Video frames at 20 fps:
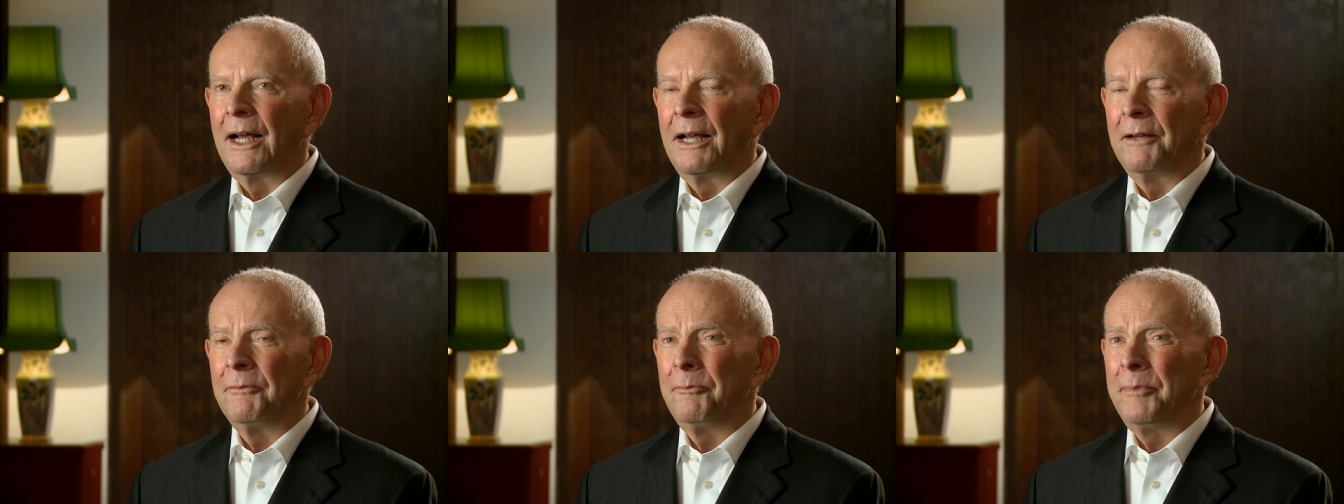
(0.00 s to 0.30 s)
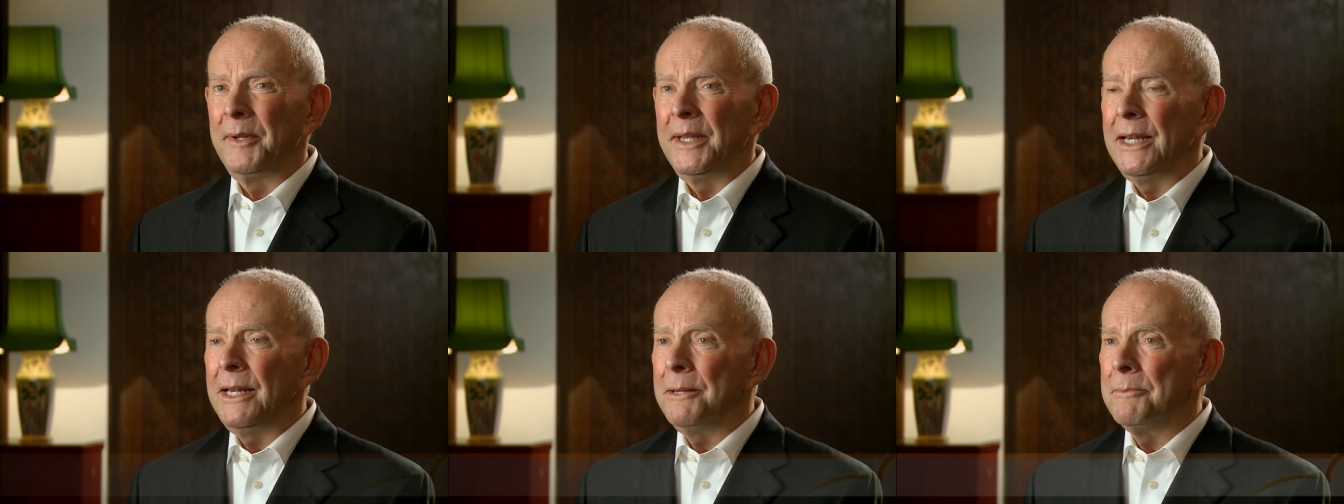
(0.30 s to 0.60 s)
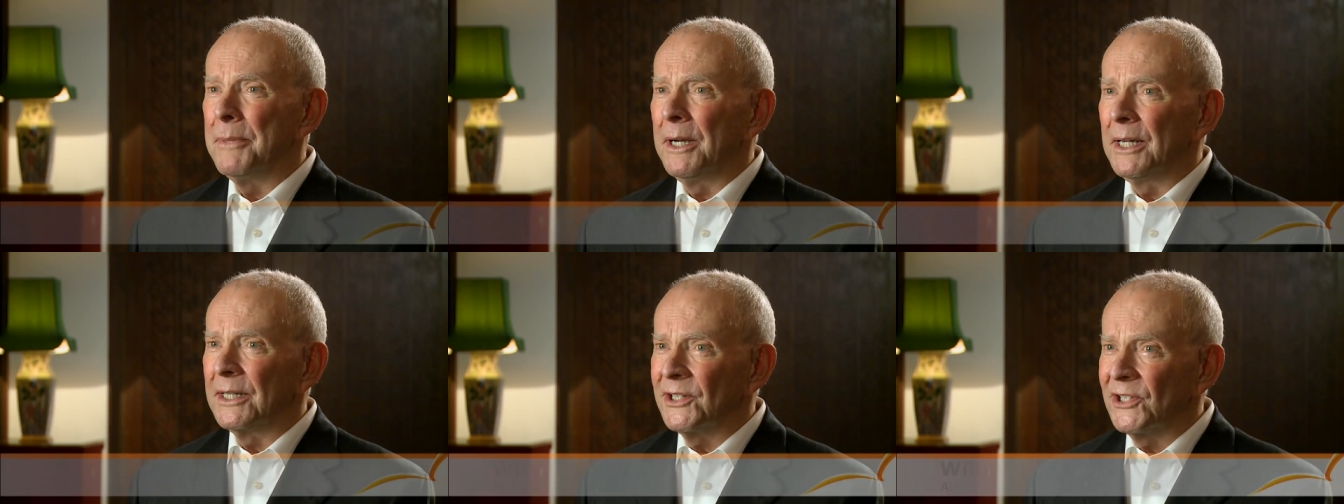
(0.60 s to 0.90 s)
I've been
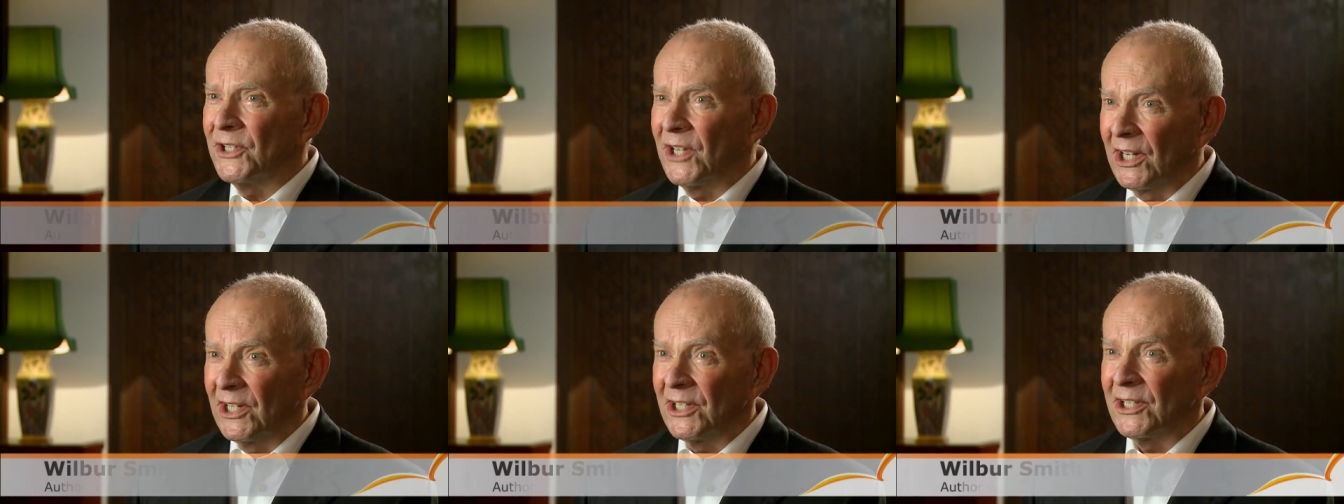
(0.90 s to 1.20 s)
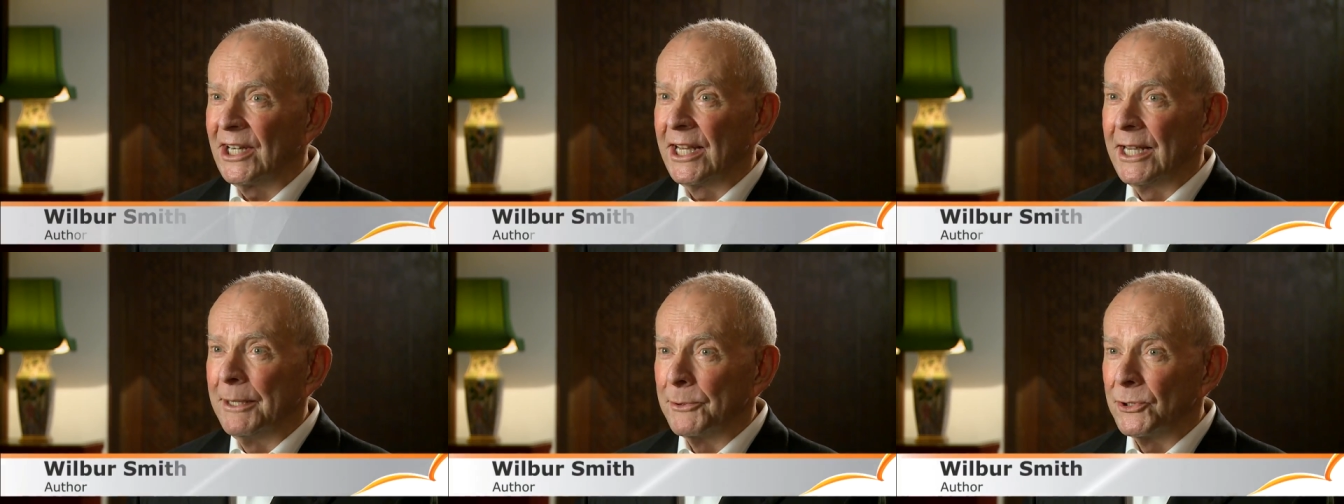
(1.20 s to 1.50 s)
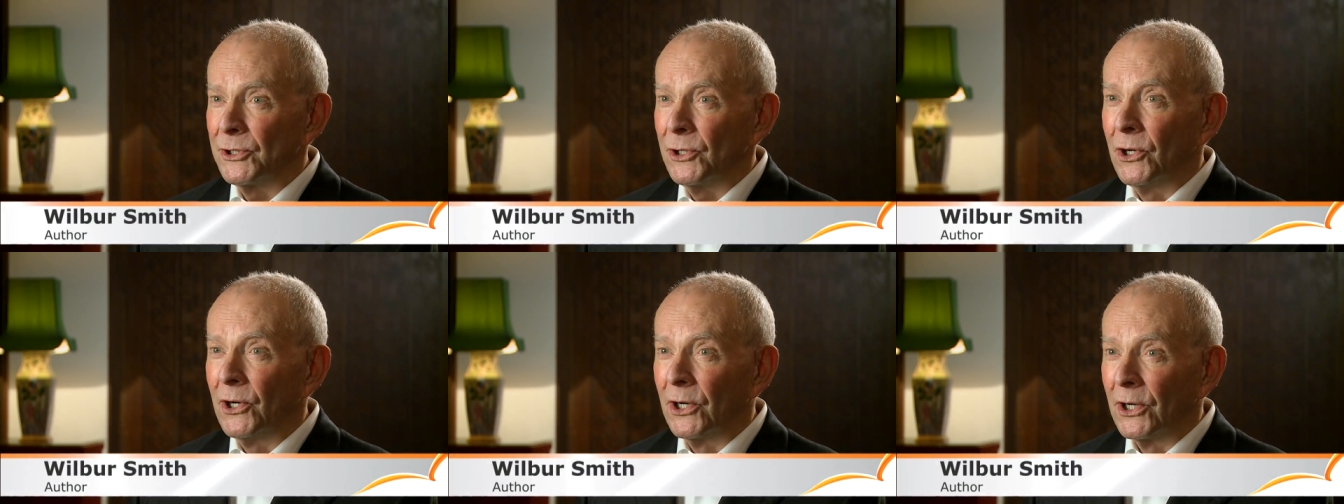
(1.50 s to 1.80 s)
about six
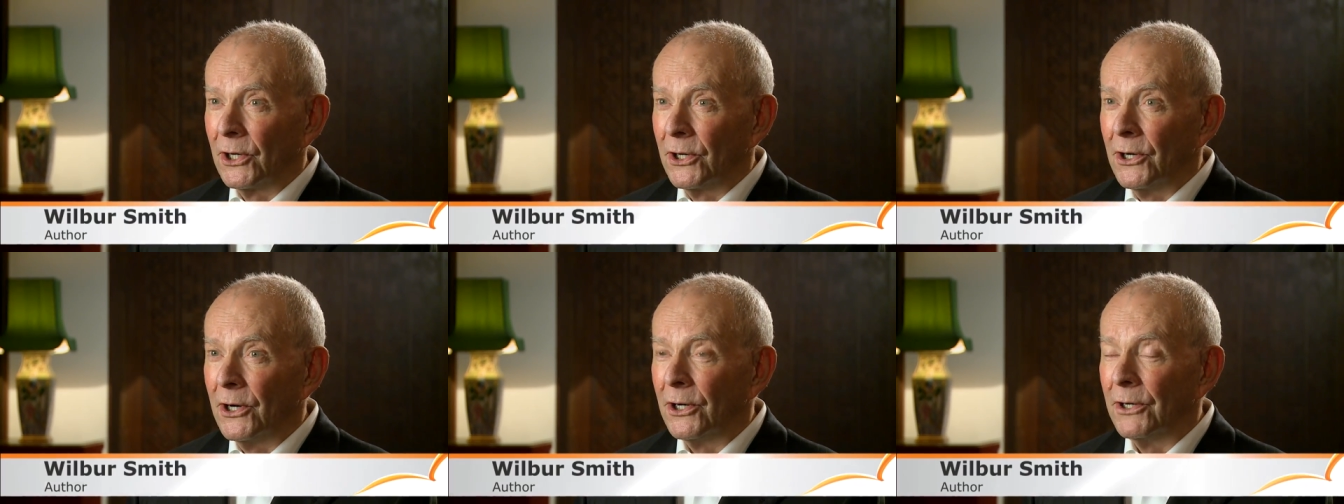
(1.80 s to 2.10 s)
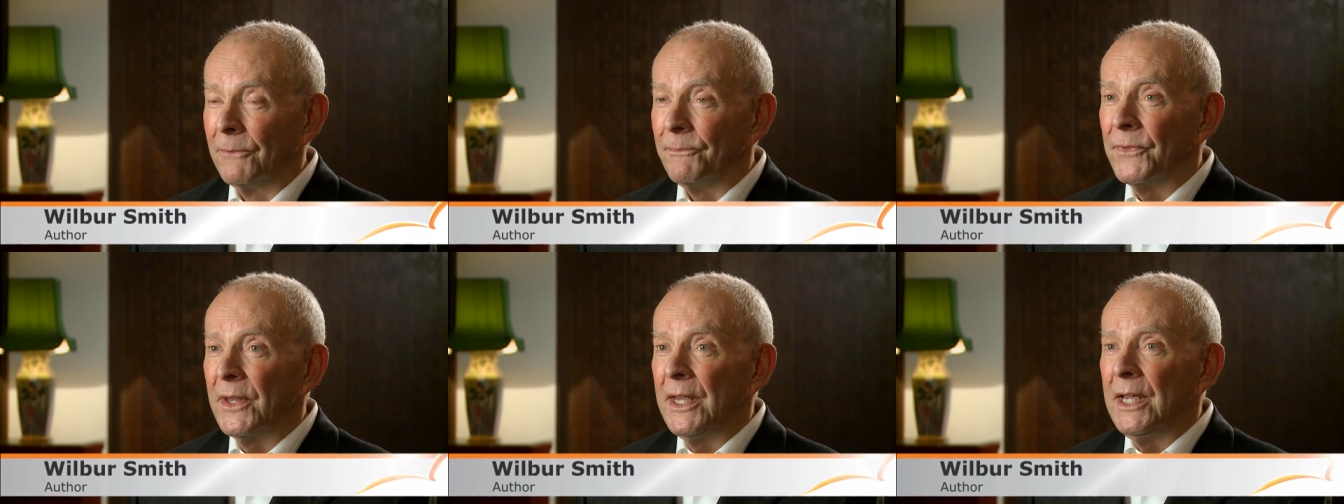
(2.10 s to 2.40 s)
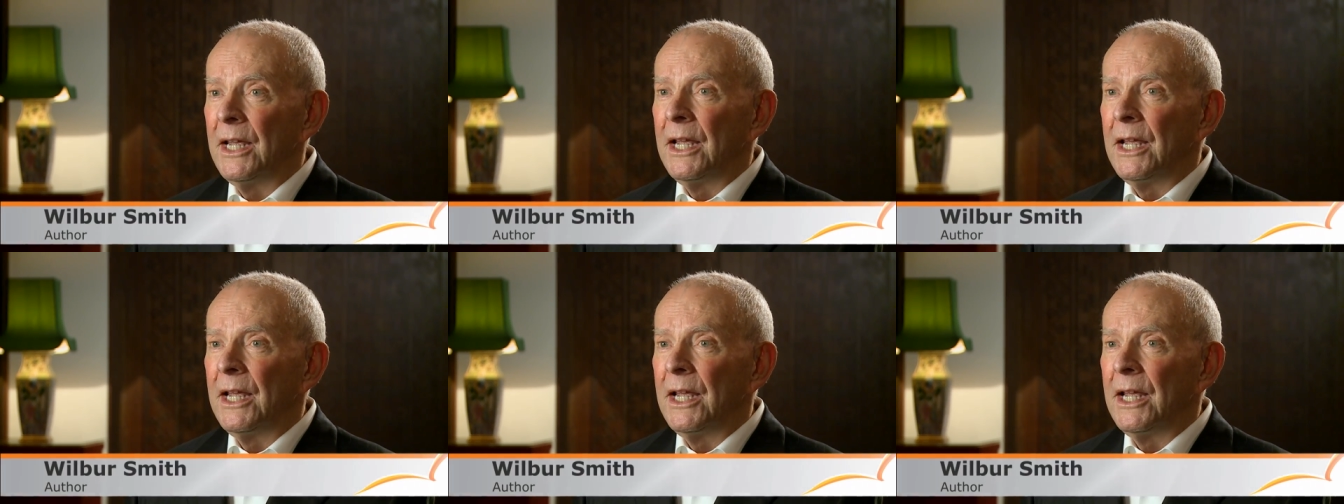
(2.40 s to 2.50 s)
times to Hong Kong,